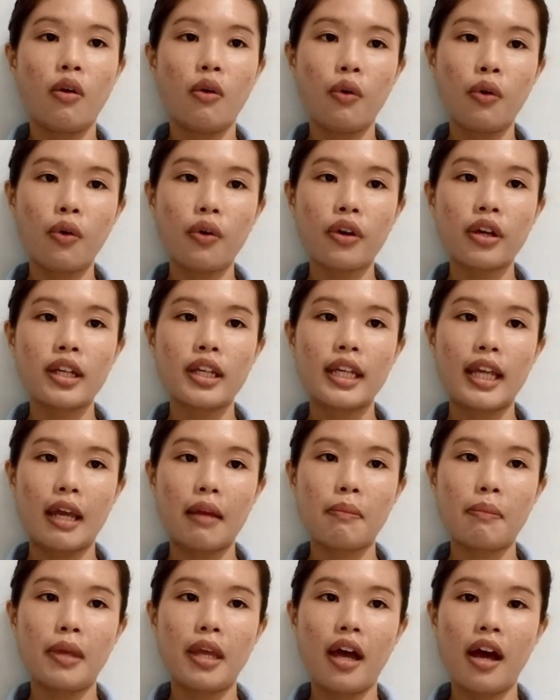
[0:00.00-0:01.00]
or
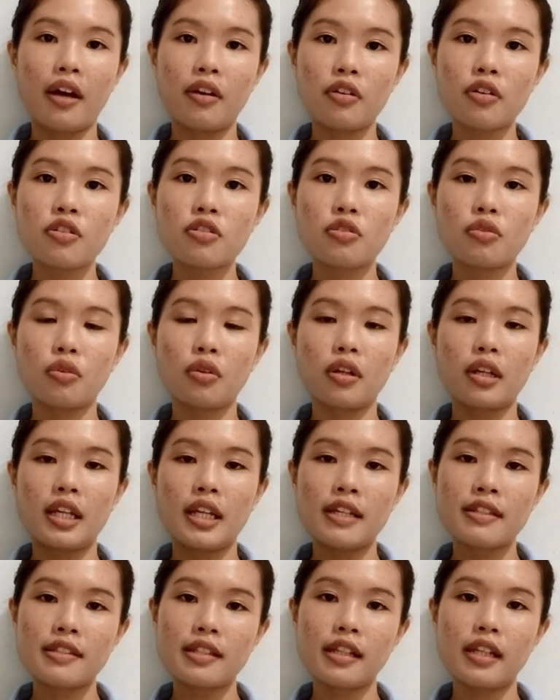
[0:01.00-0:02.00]
can be understood
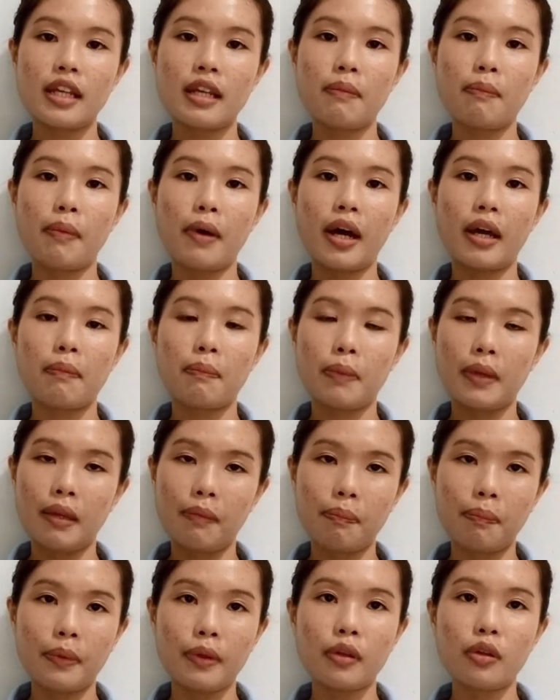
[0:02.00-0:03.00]
easily by
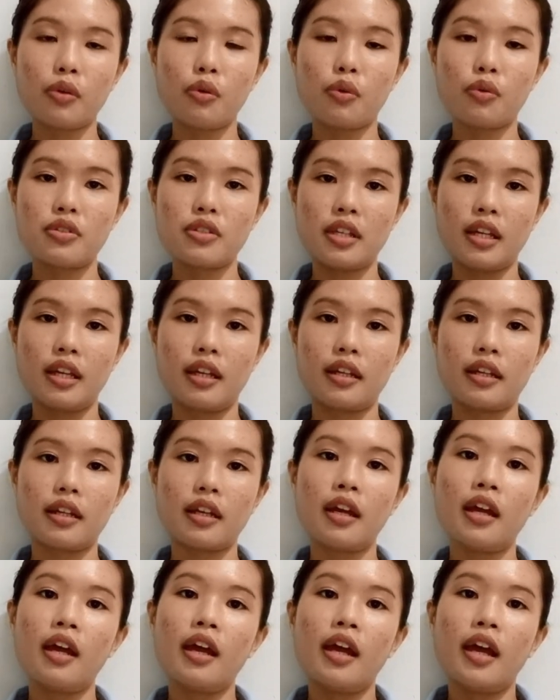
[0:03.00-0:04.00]
people who see it.
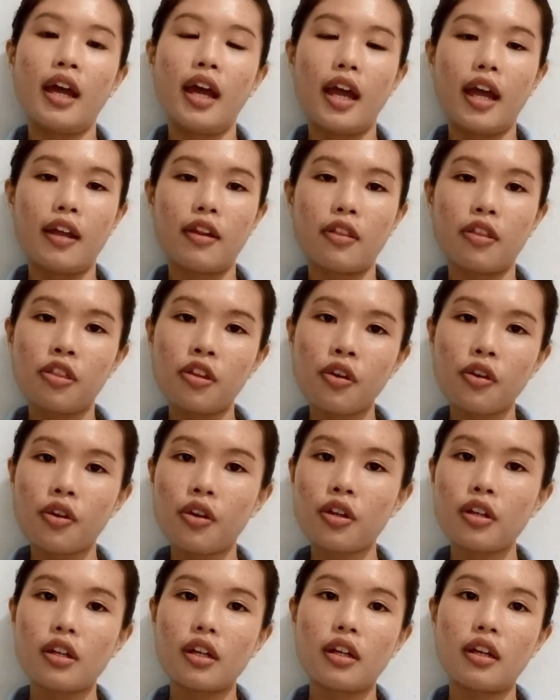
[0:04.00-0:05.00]
And
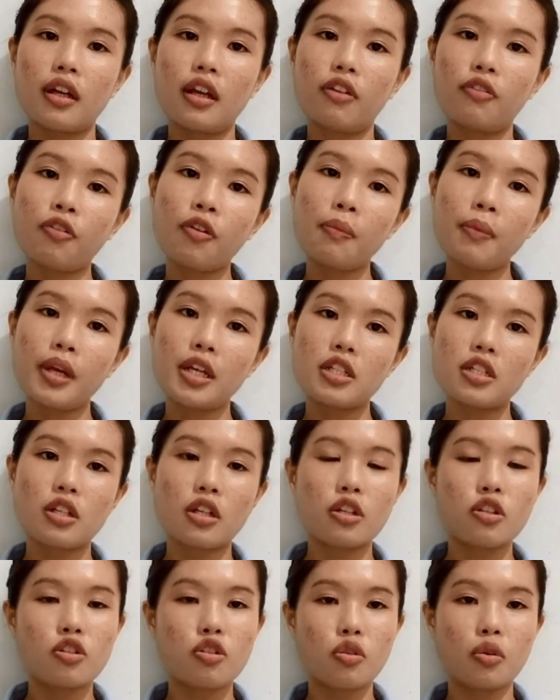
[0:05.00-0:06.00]
third, the
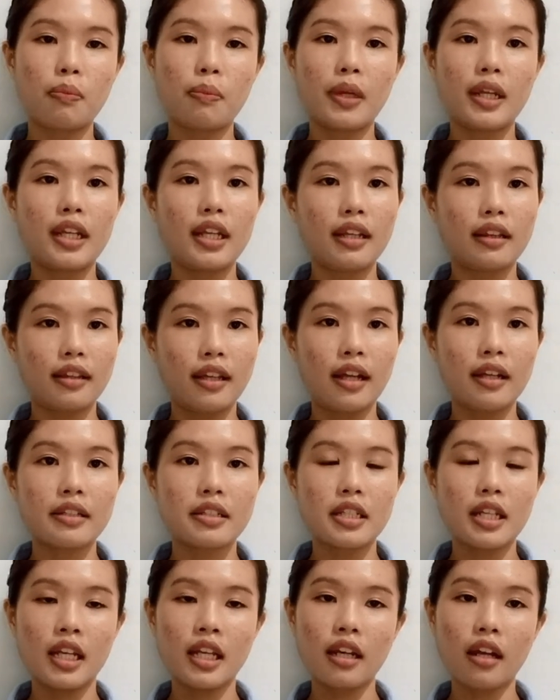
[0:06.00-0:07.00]
information should be
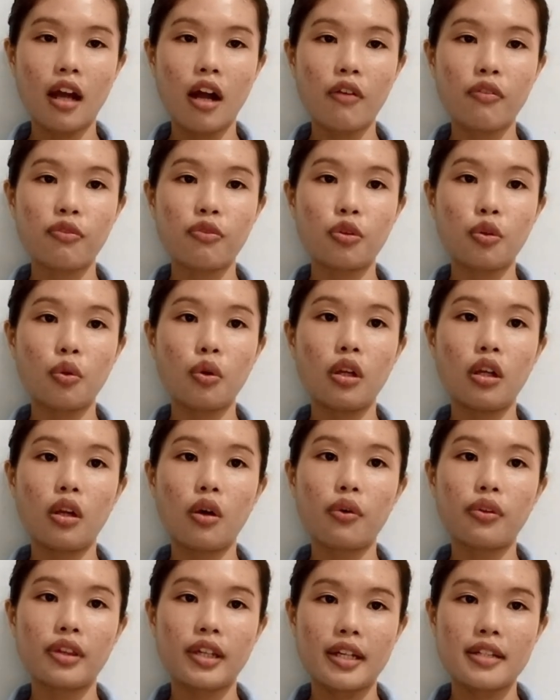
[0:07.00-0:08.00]
detailed enough to
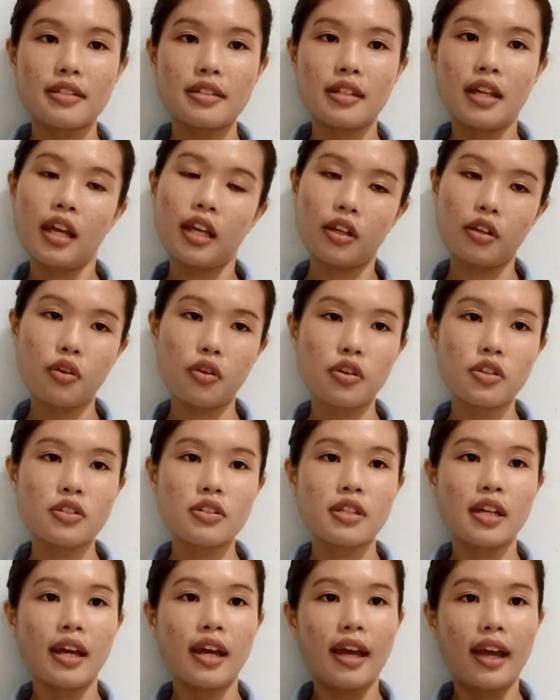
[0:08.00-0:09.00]
allow test
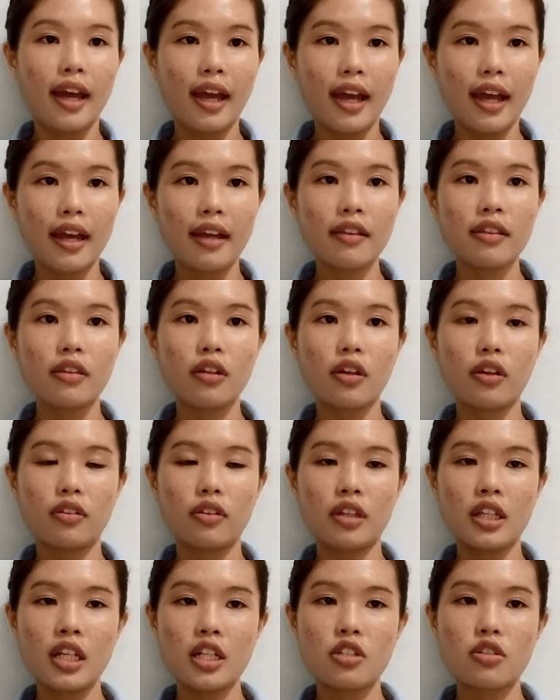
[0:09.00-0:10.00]
takers and their
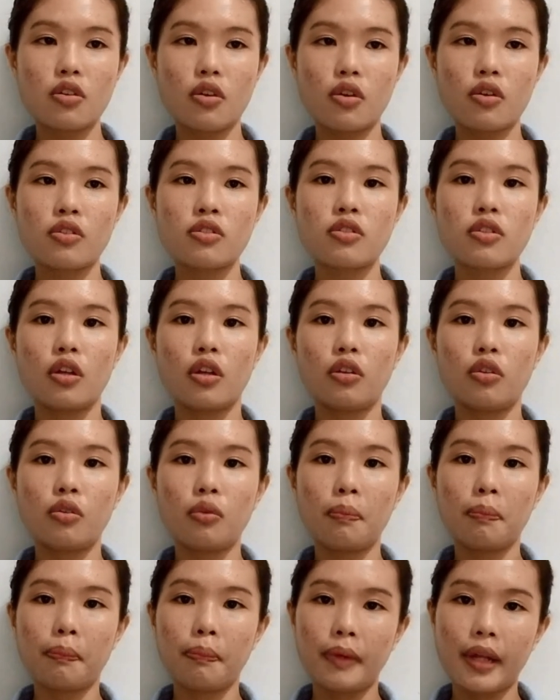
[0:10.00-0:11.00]
teachers
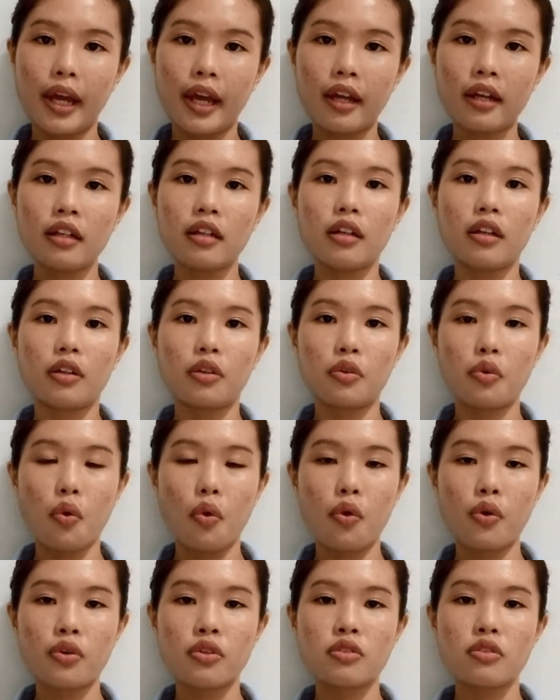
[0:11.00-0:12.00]
to plan a
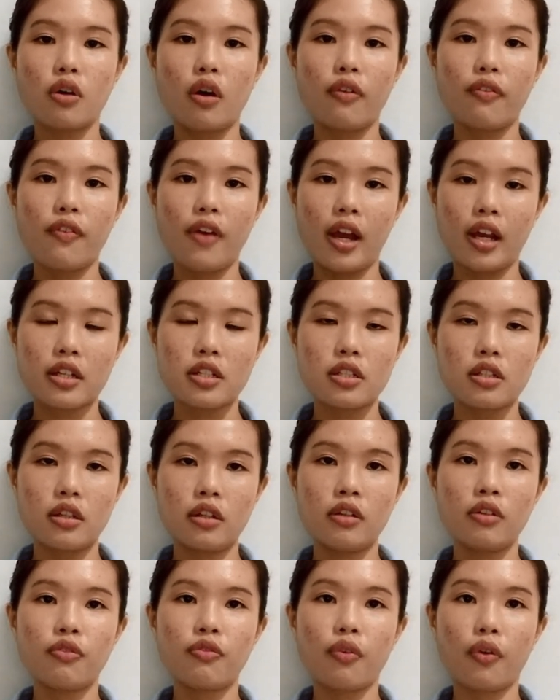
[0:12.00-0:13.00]
course of
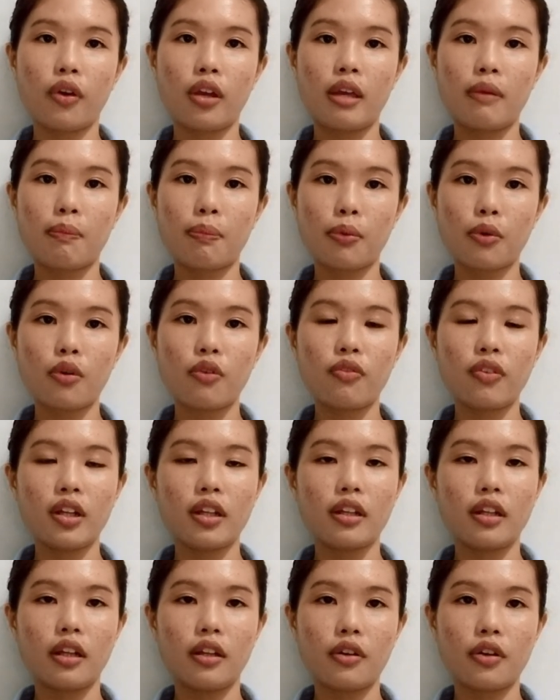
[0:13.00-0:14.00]
action for
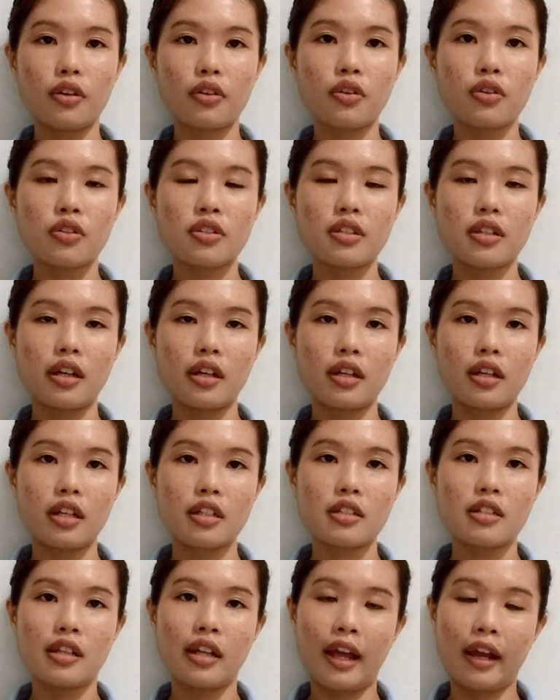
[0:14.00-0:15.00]
improving the learner's
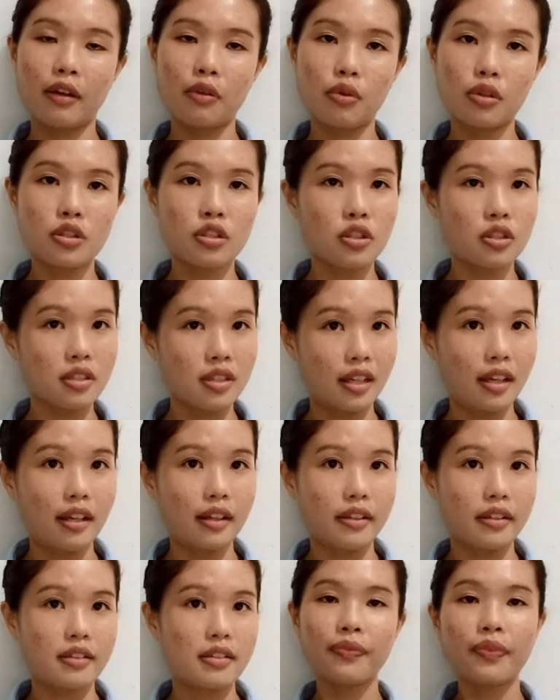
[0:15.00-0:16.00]
target language
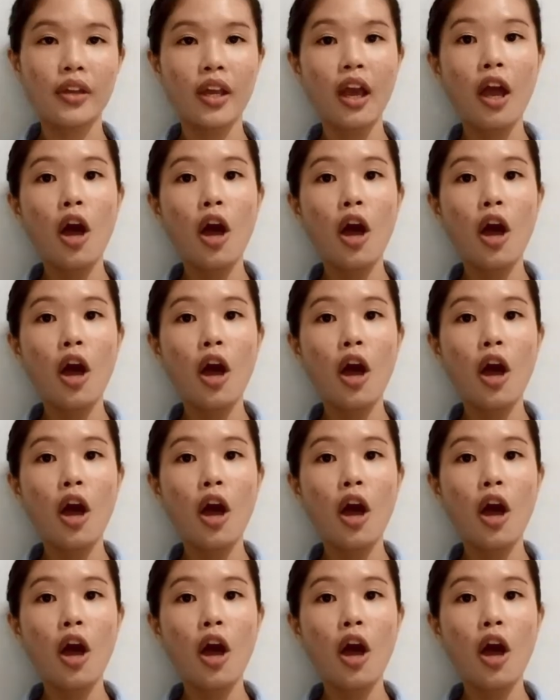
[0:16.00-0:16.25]
skills.